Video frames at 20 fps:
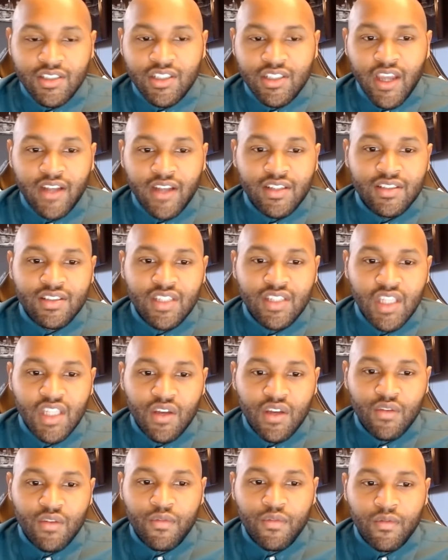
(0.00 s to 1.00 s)
see if
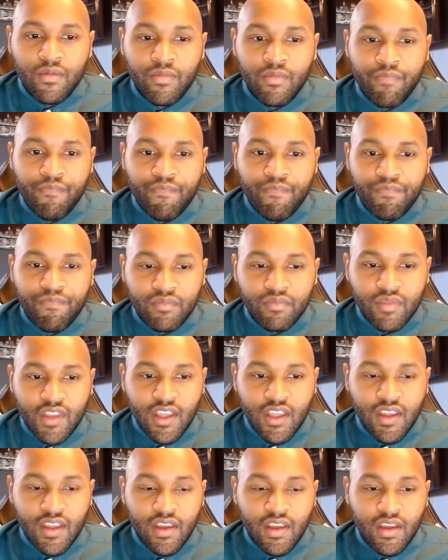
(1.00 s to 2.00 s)

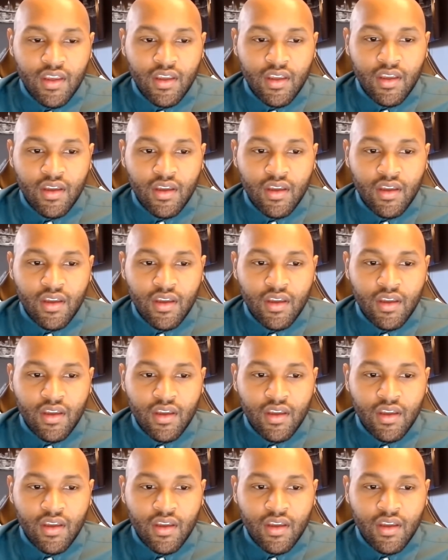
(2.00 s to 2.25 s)
the